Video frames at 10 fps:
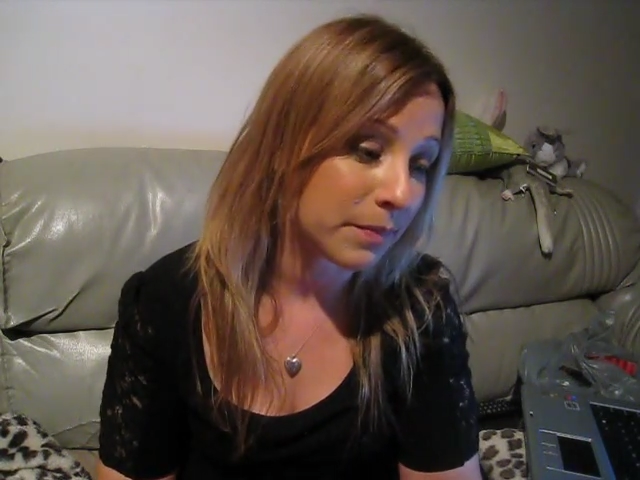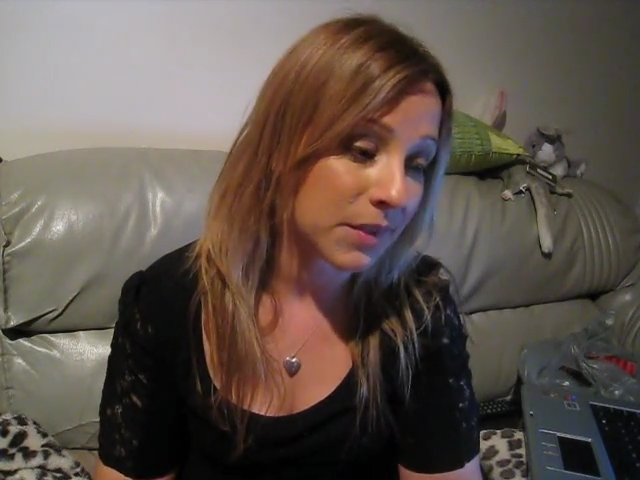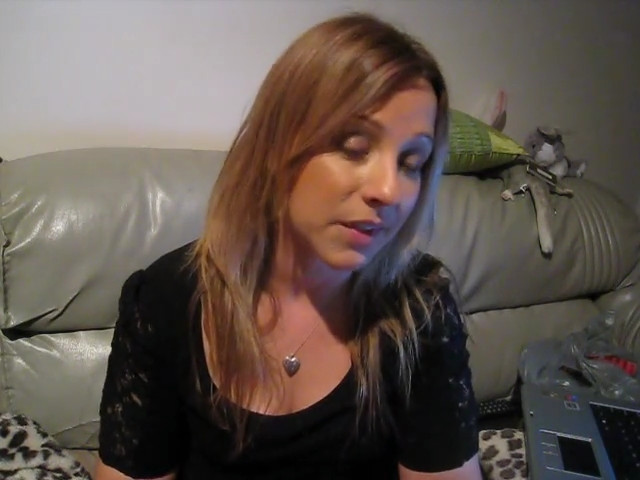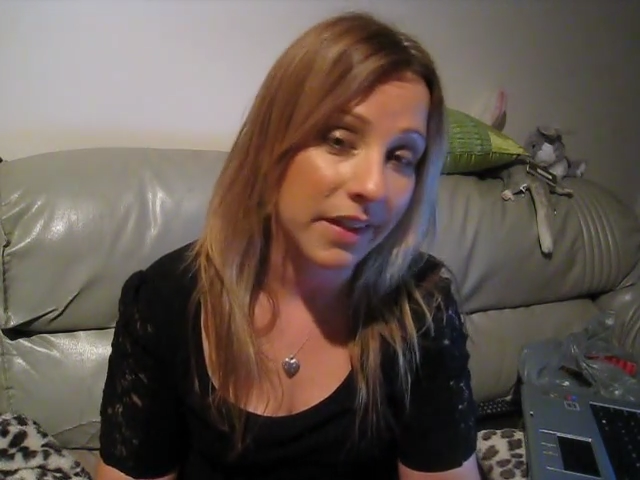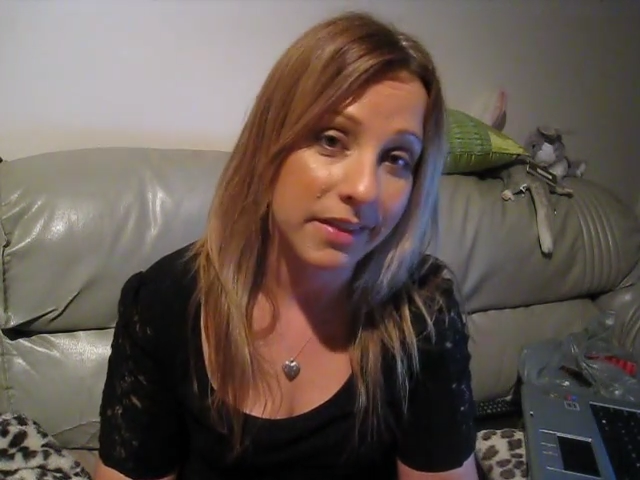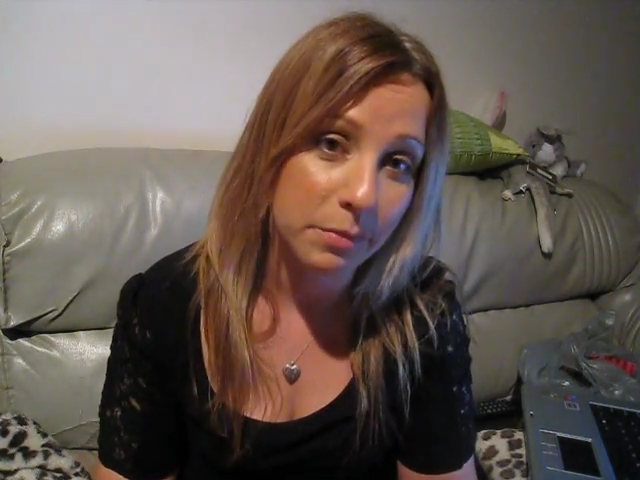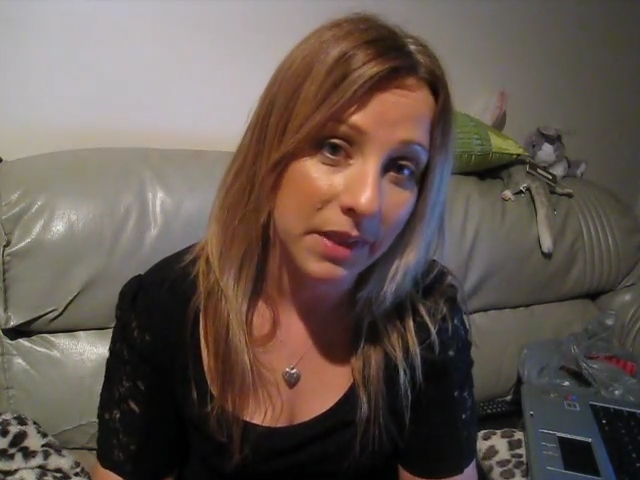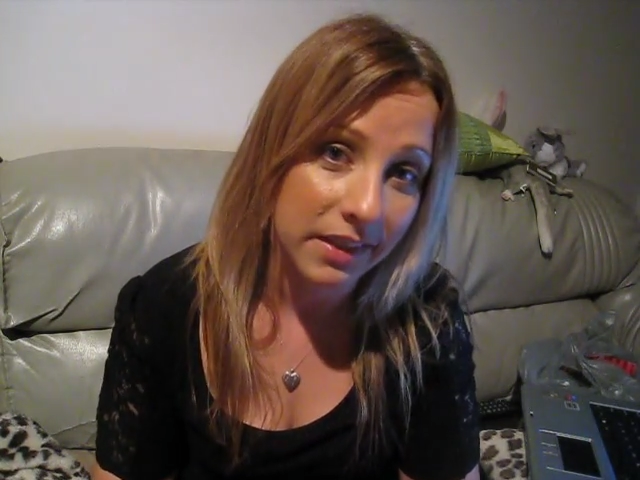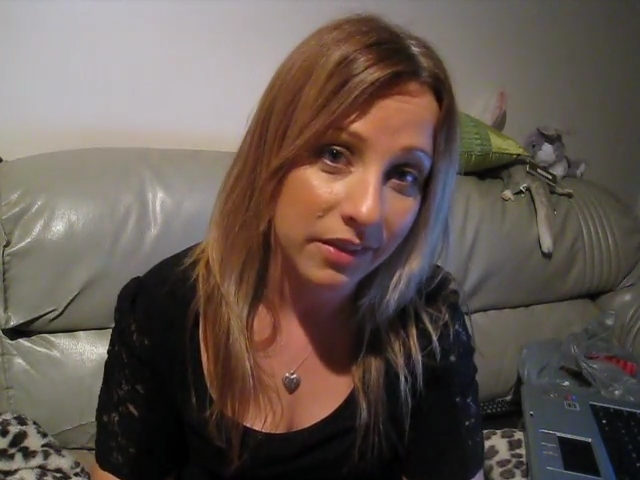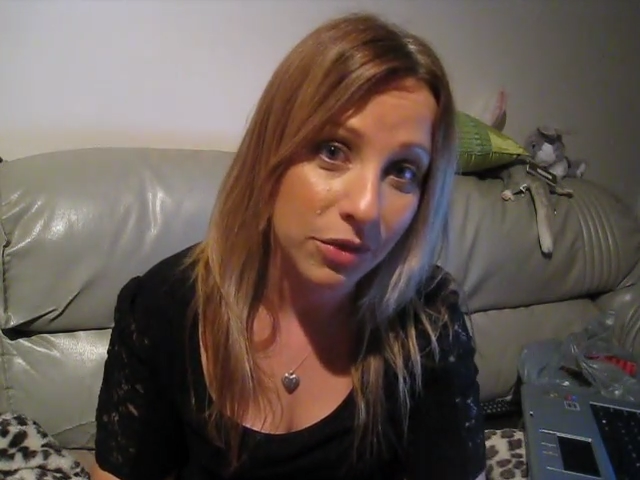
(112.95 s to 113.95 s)
So that's
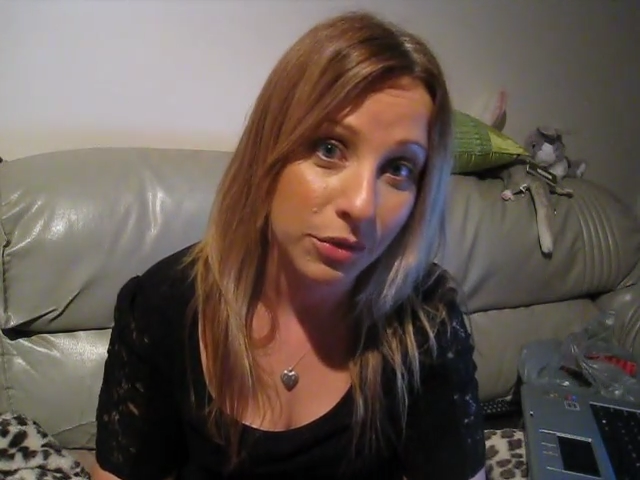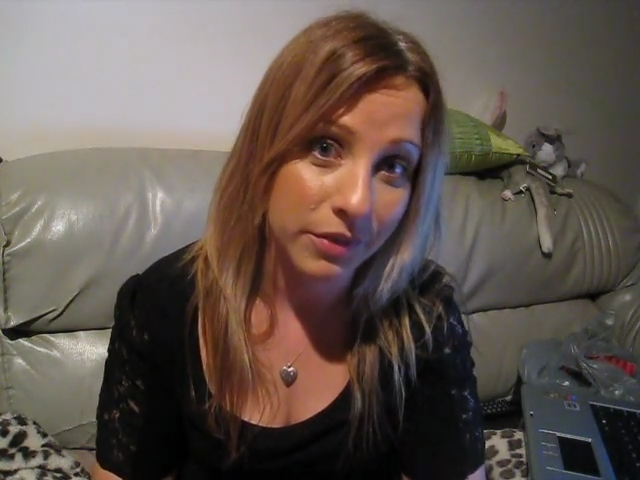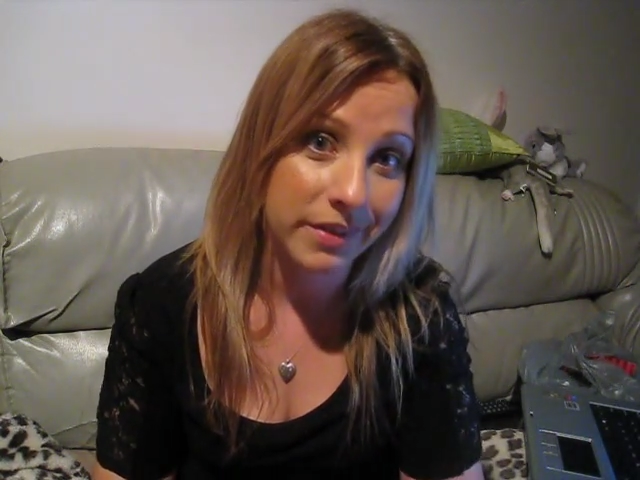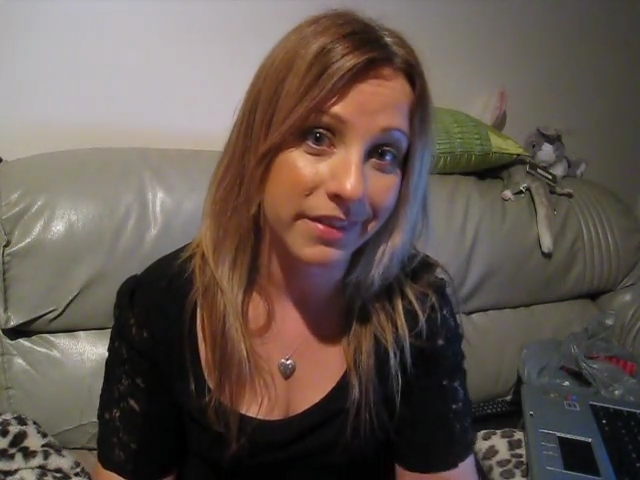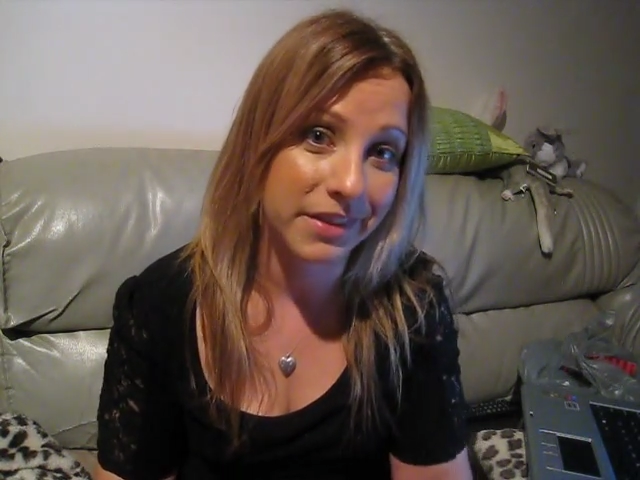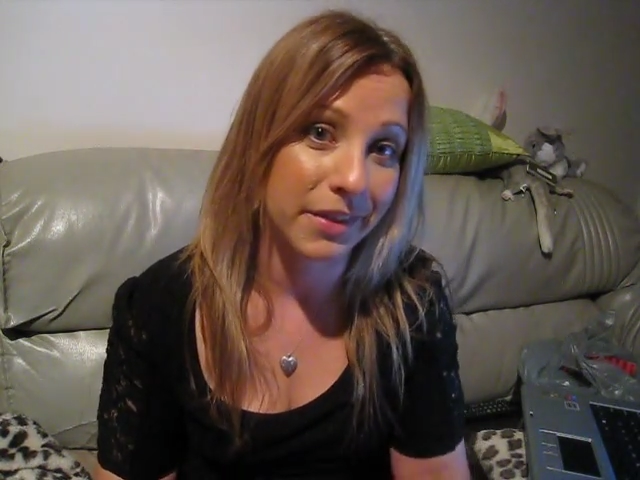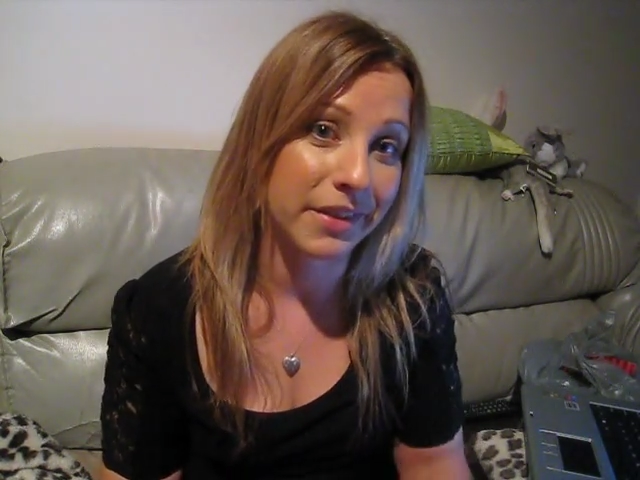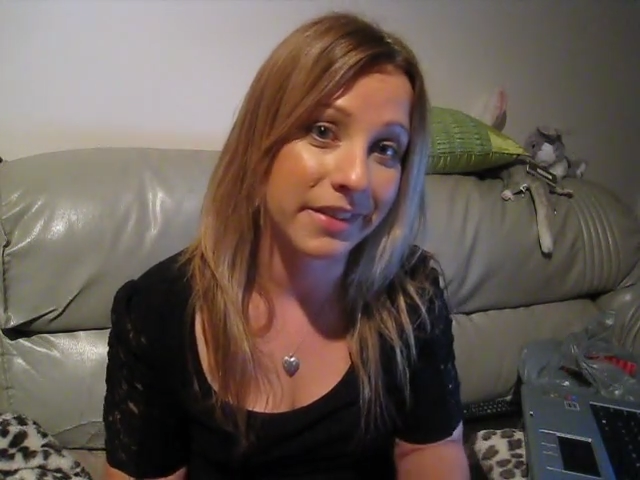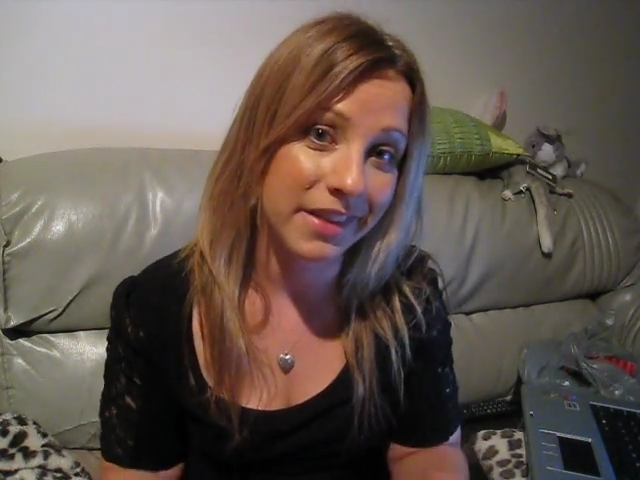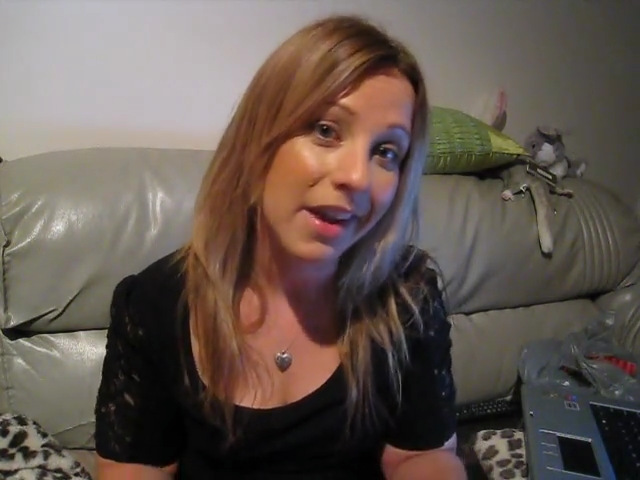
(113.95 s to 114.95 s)
been good.
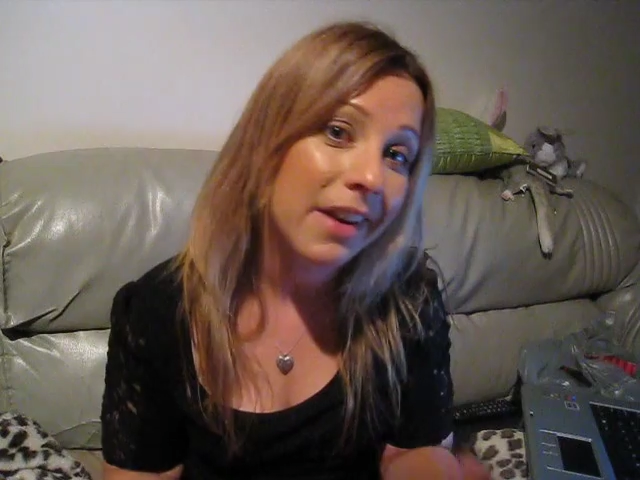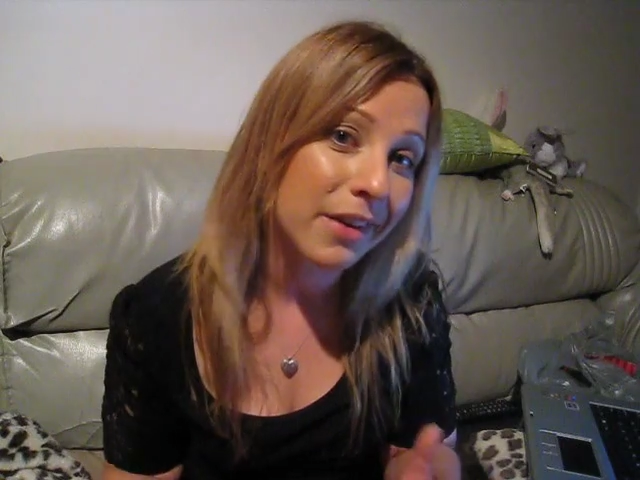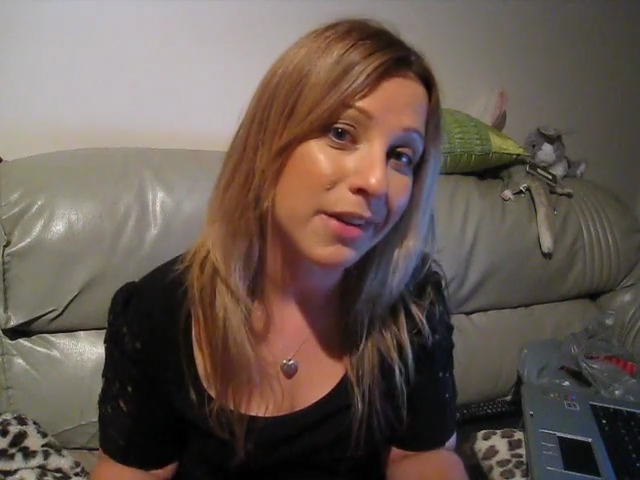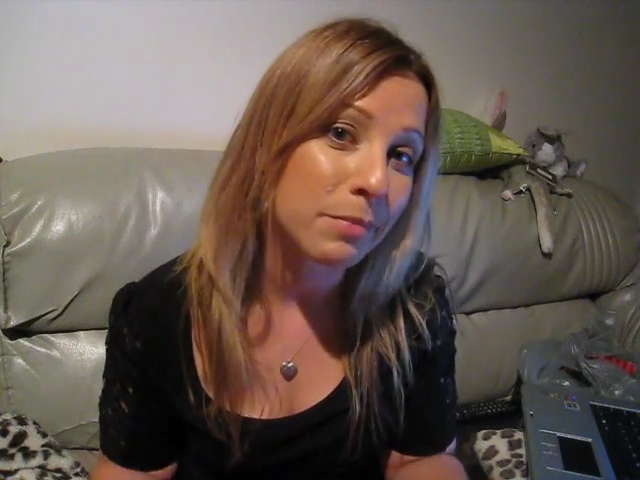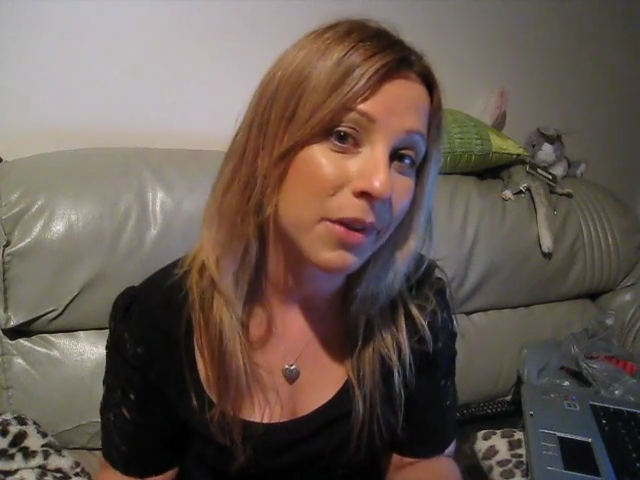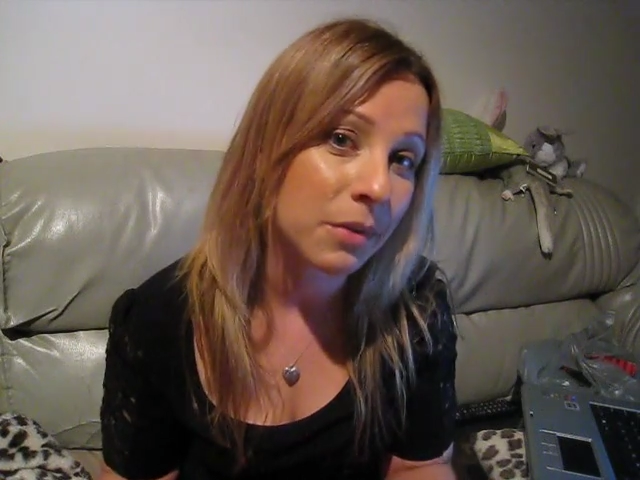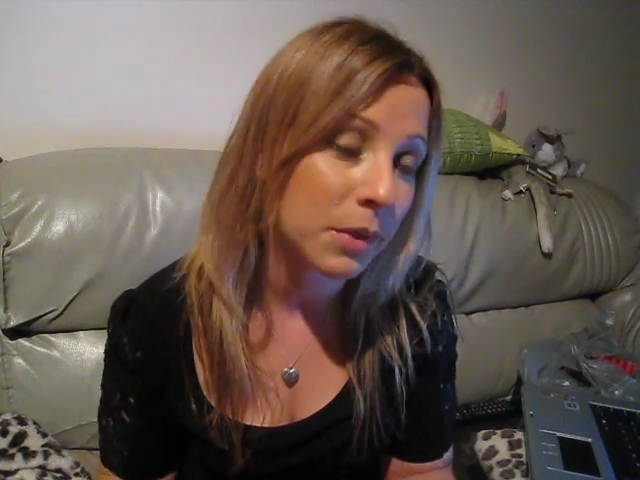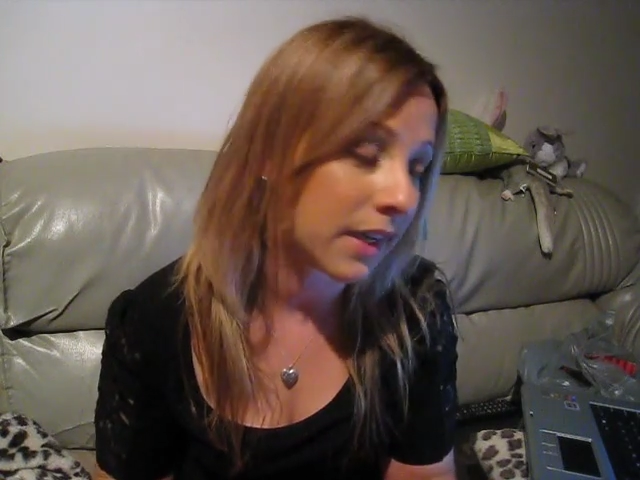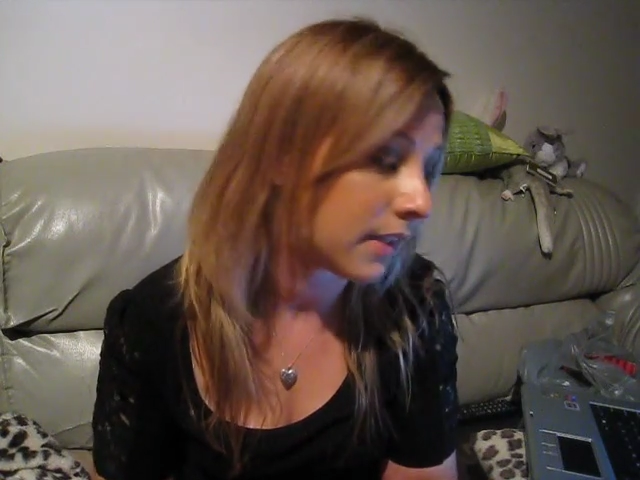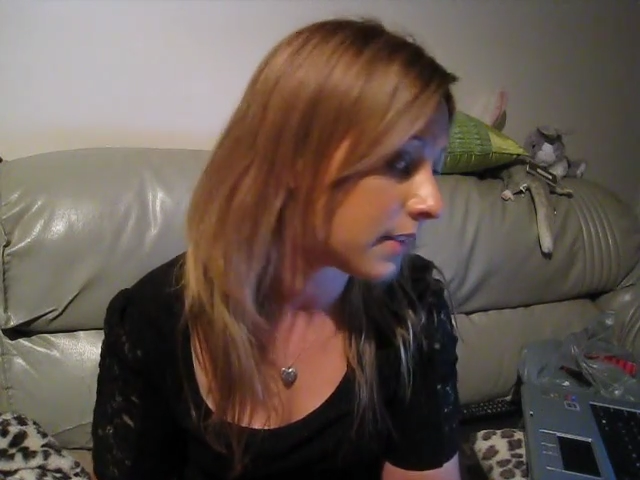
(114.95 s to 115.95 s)
So kind of goes both
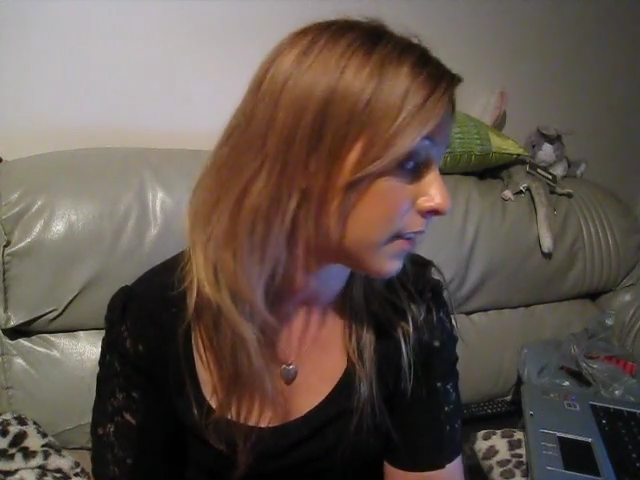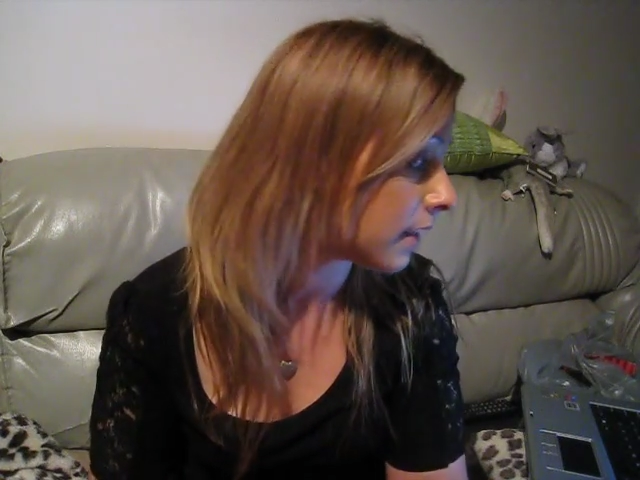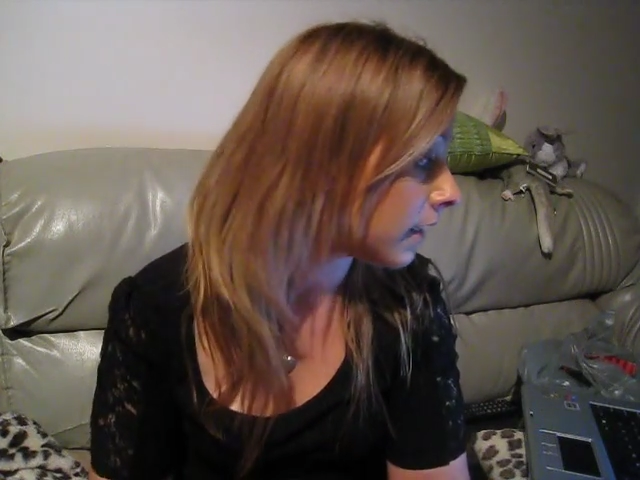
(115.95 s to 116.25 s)
ways.